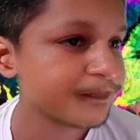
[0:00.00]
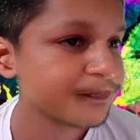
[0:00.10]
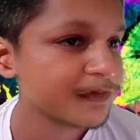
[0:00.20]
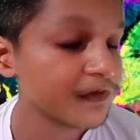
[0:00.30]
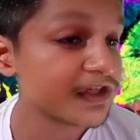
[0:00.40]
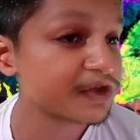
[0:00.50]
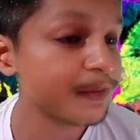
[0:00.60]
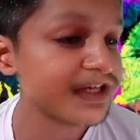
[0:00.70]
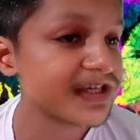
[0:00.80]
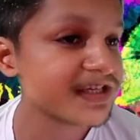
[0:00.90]
which
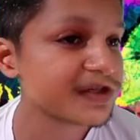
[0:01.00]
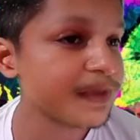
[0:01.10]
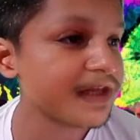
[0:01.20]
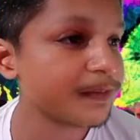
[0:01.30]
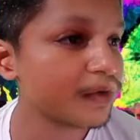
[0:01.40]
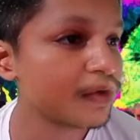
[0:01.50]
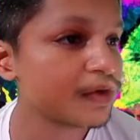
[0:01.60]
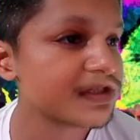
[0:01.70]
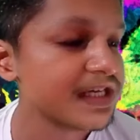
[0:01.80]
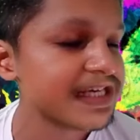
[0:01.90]
may just be the
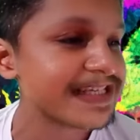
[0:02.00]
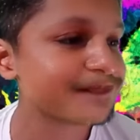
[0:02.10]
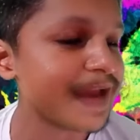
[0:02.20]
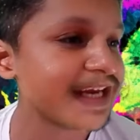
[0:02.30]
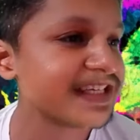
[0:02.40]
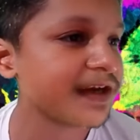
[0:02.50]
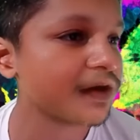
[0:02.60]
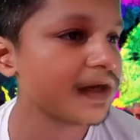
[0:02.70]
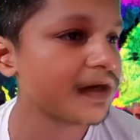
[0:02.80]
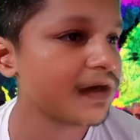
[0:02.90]
most
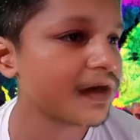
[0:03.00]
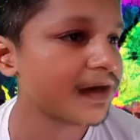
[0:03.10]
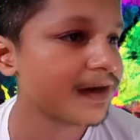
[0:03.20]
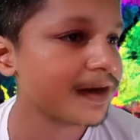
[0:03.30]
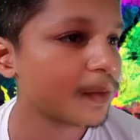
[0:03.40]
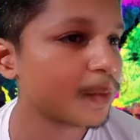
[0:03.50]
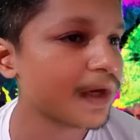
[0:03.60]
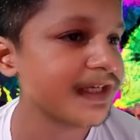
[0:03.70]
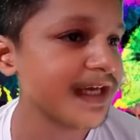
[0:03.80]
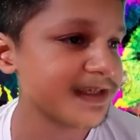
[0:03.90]
spectacular
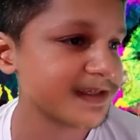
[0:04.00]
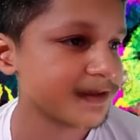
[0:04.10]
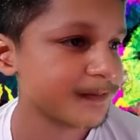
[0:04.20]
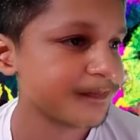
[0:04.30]
one yet.